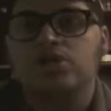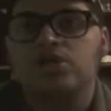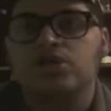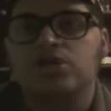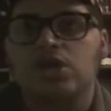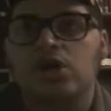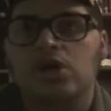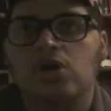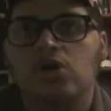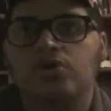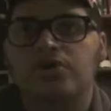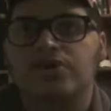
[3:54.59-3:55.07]

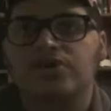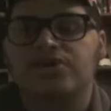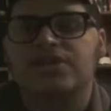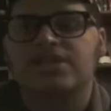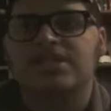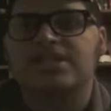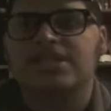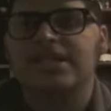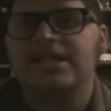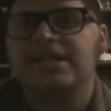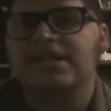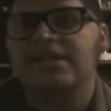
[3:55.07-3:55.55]
So
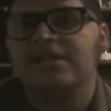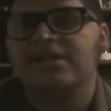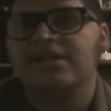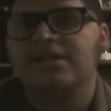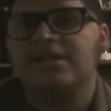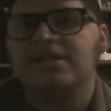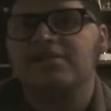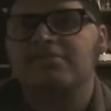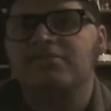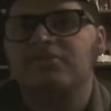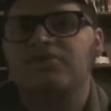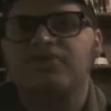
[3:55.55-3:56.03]
there's a
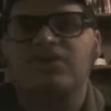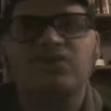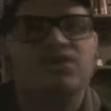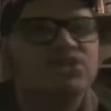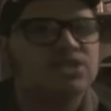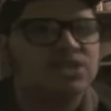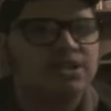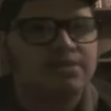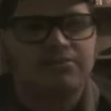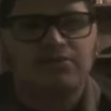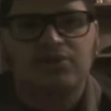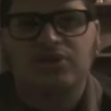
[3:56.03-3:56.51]
scene in the movie
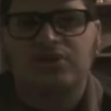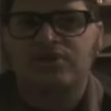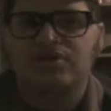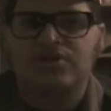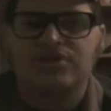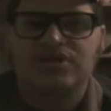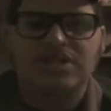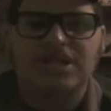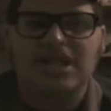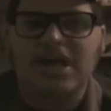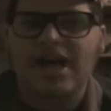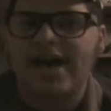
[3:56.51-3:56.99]

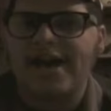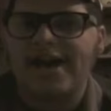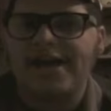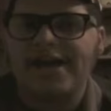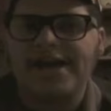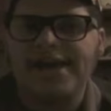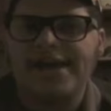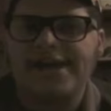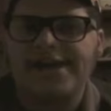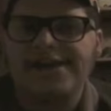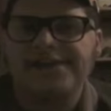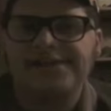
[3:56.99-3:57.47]
similar to
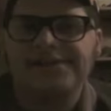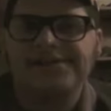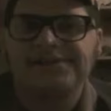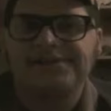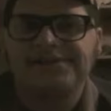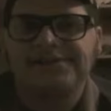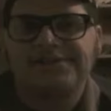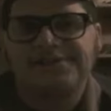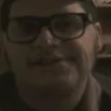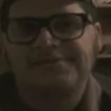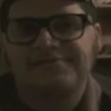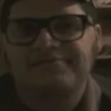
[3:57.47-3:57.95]
that,
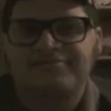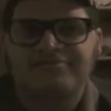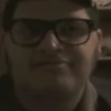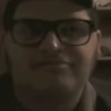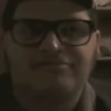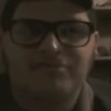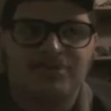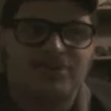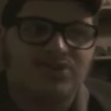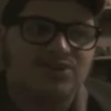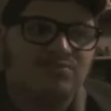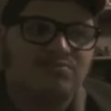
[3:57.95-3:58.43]
and it
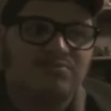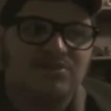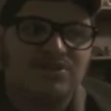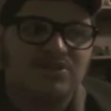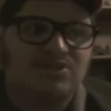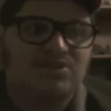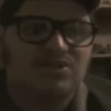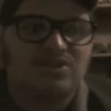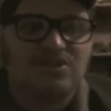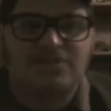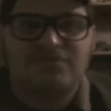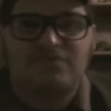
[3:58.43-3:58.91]
was
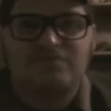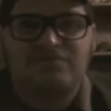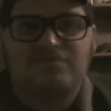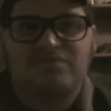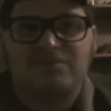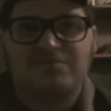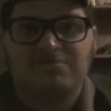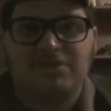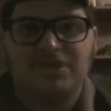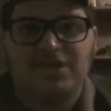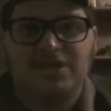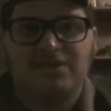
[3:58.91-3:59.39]
based off
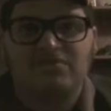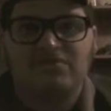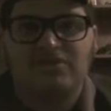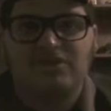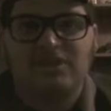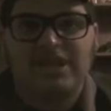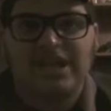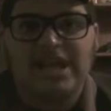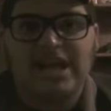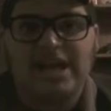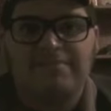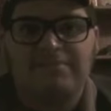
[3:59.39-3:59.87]
something that
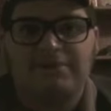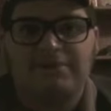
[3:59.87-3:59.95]
really